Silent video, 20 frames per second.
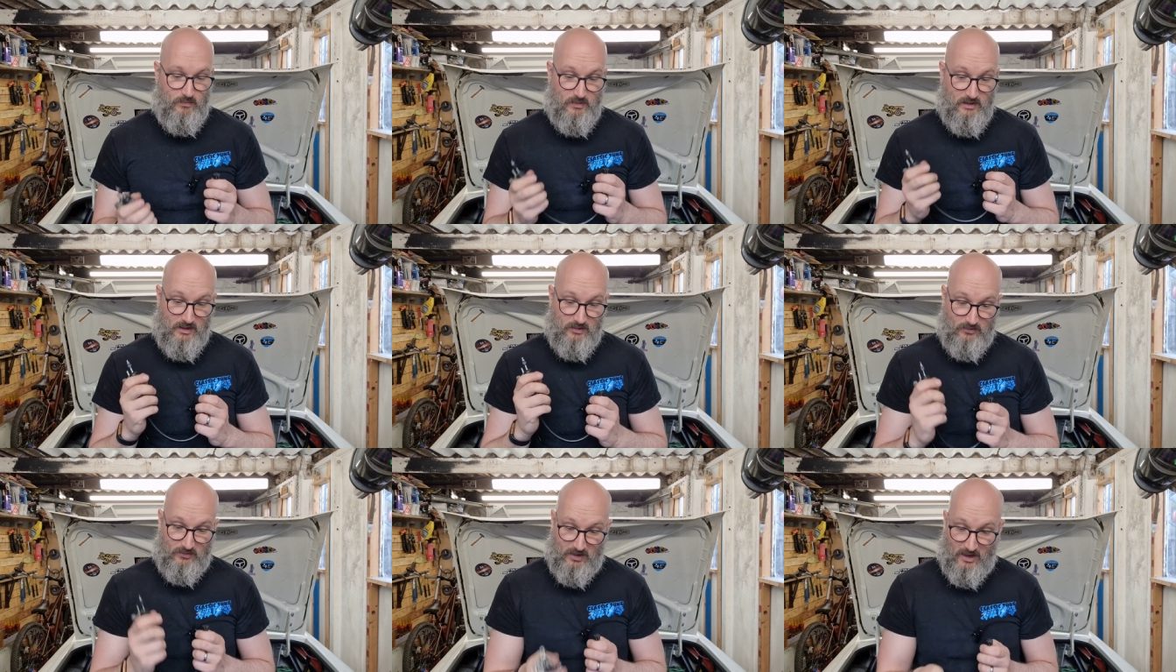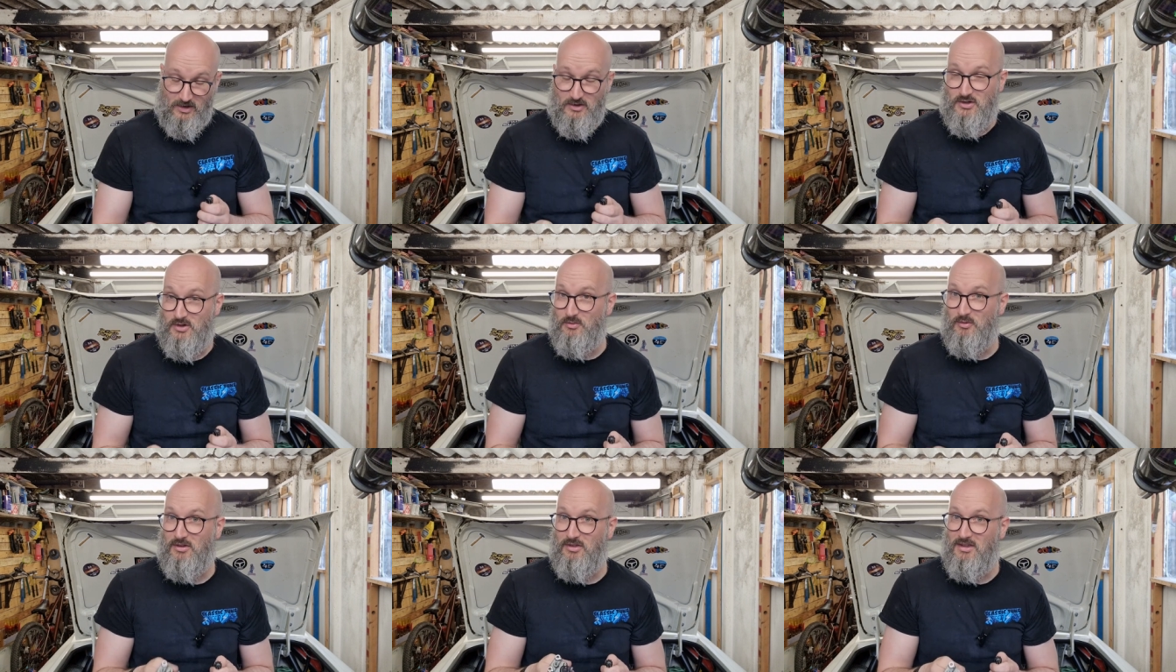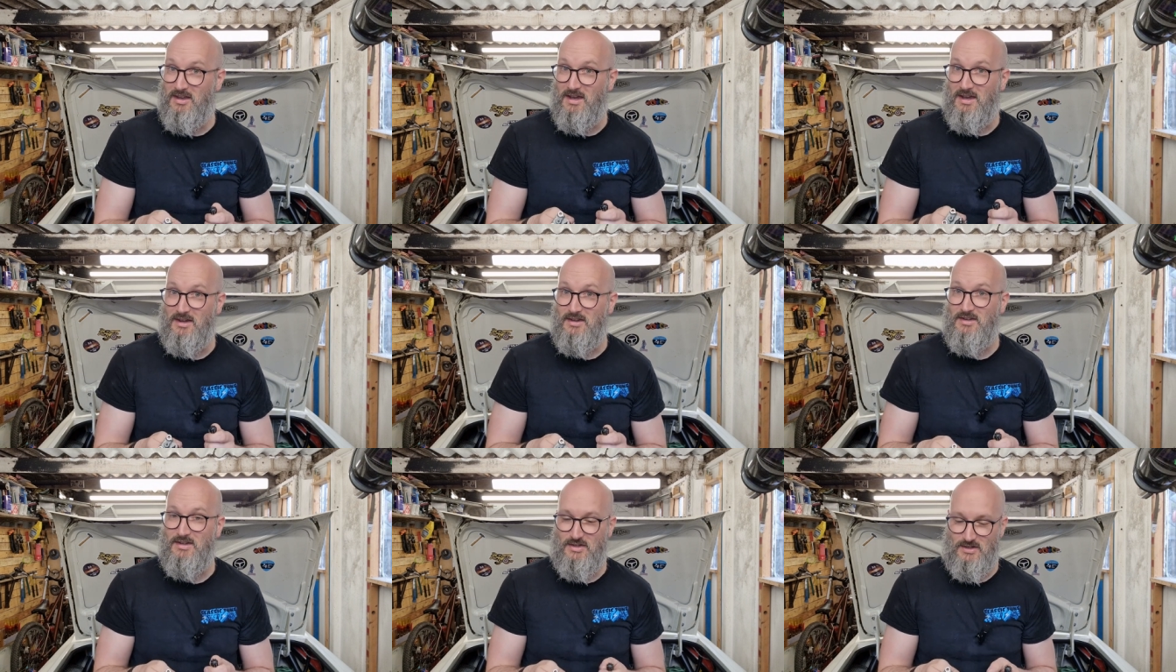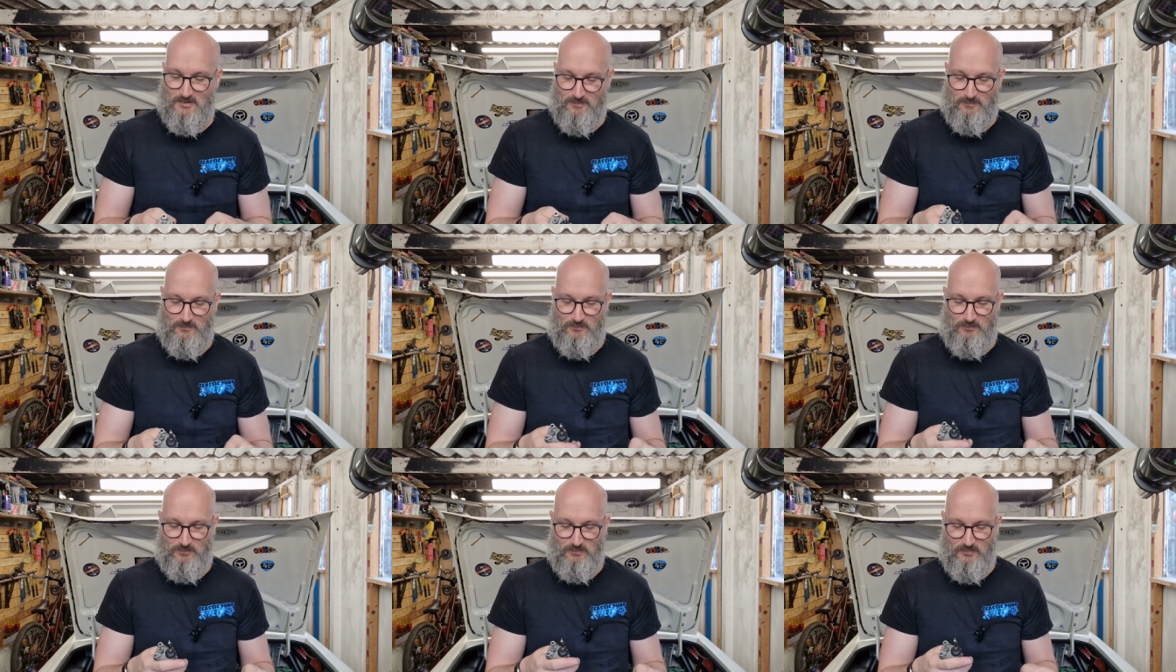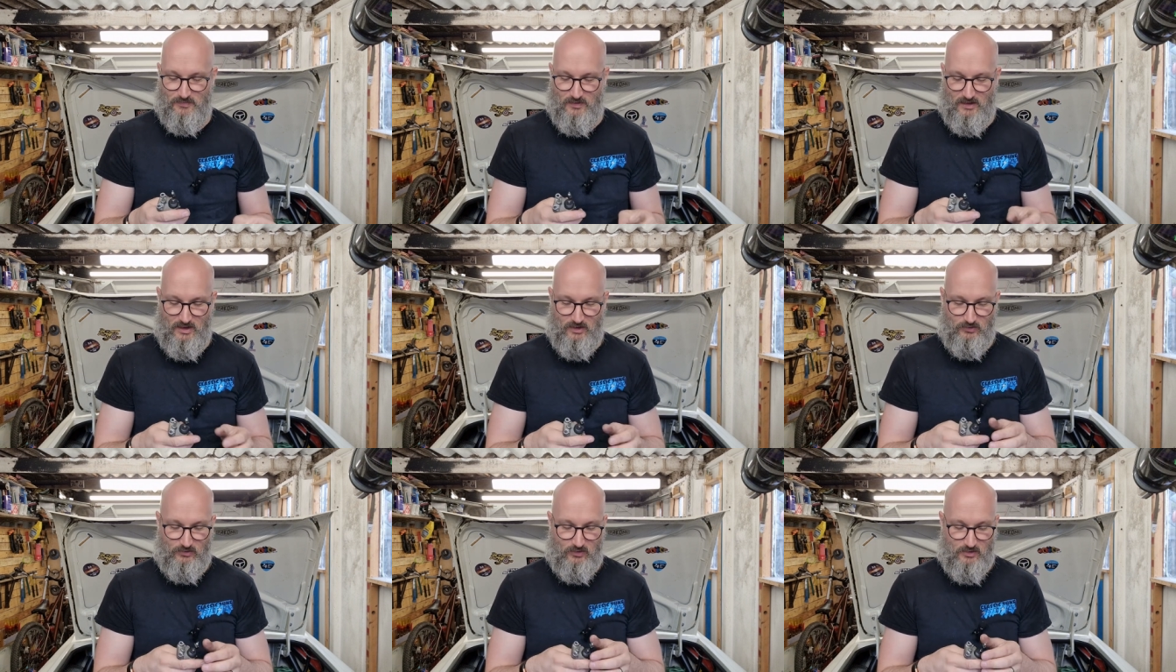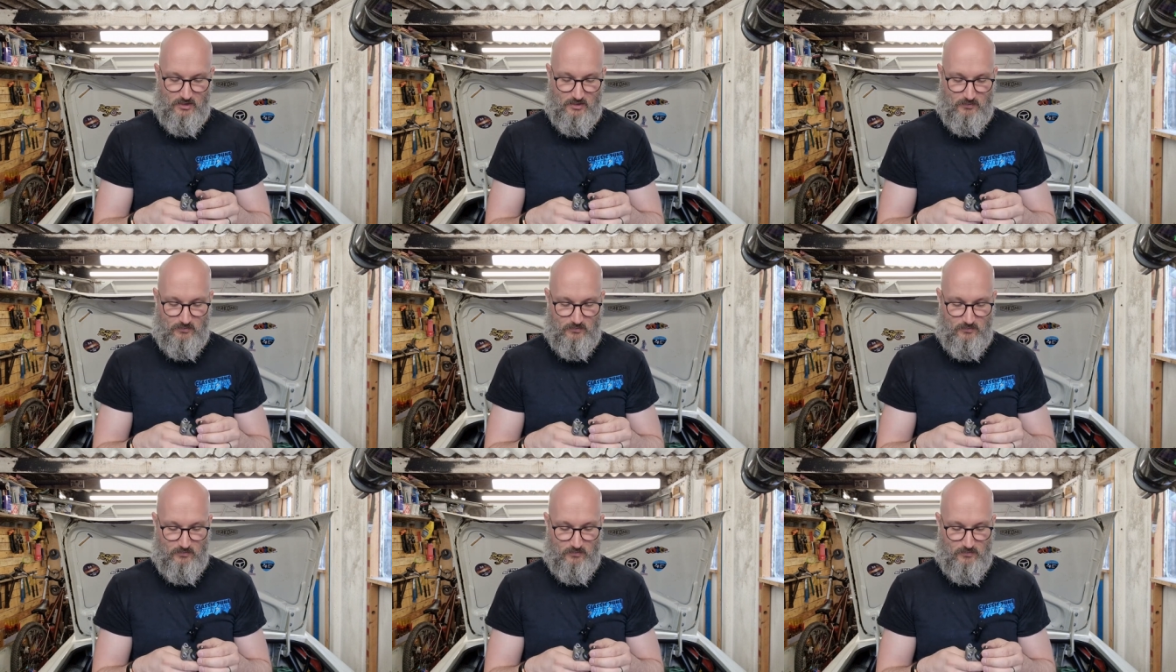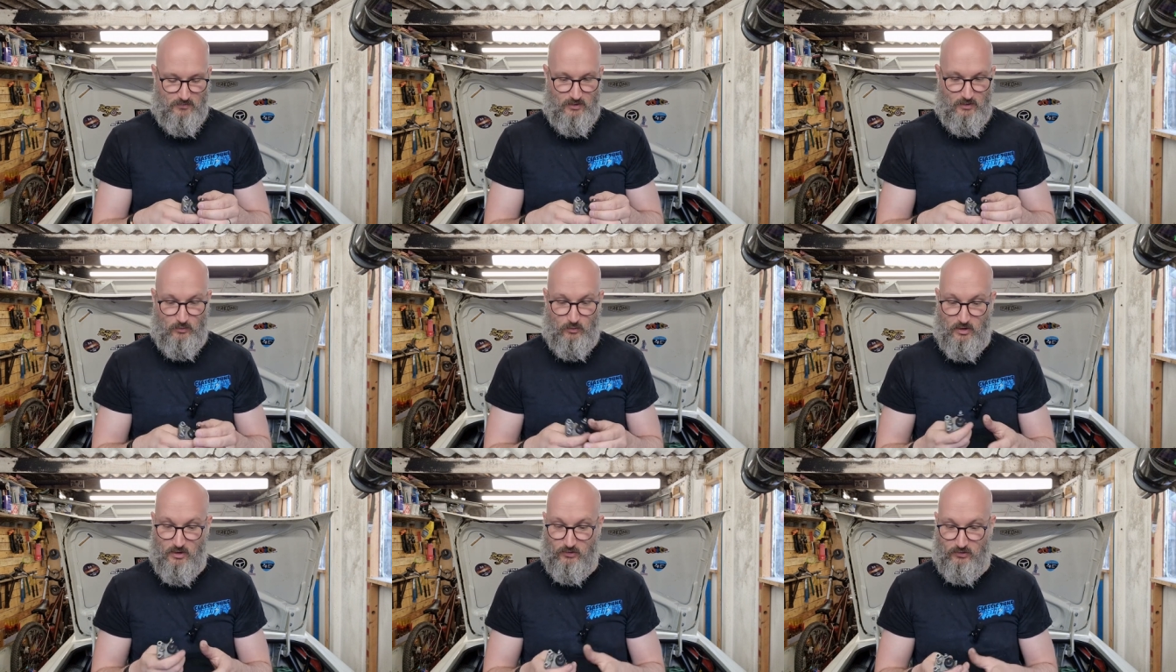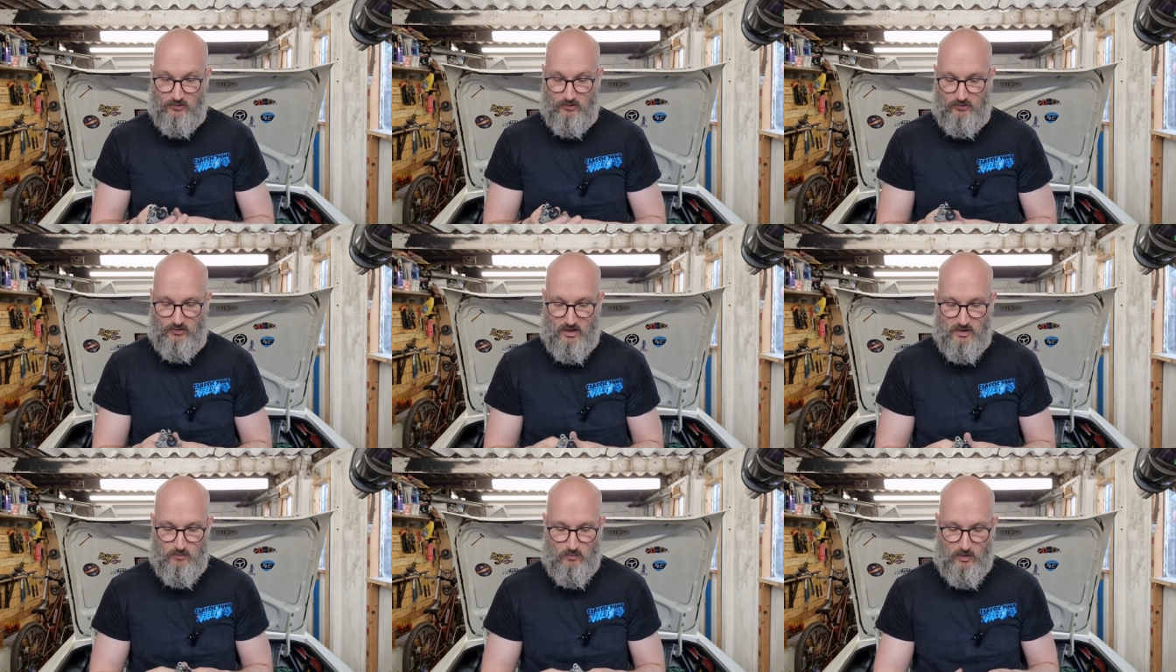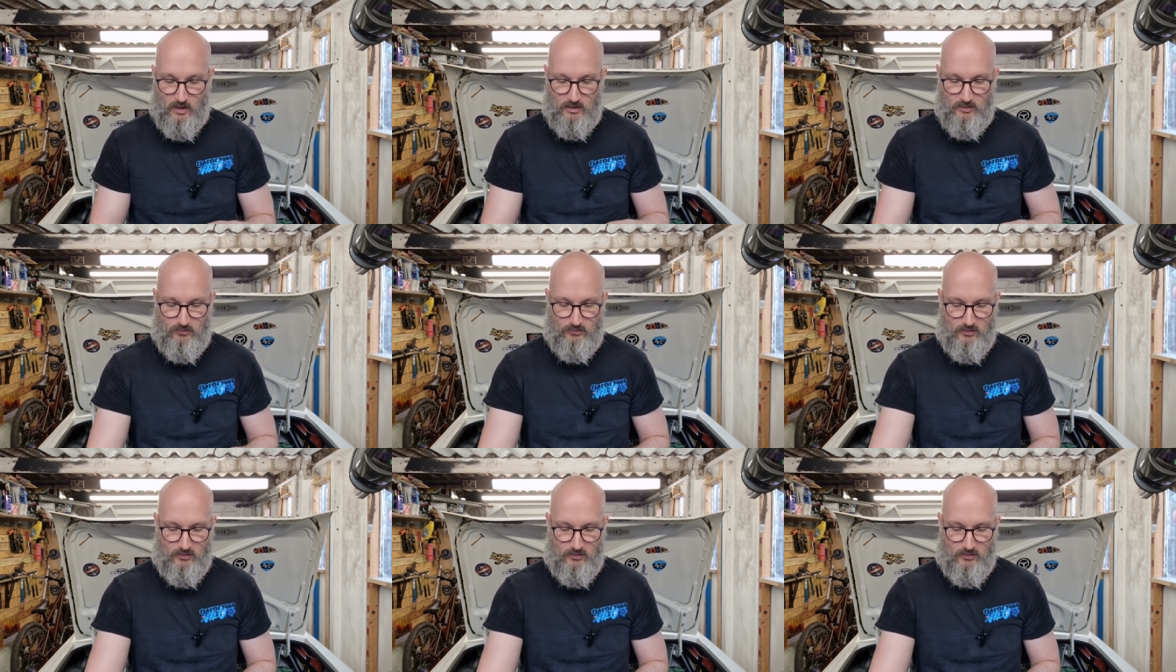the intention with this is that it works in the same way.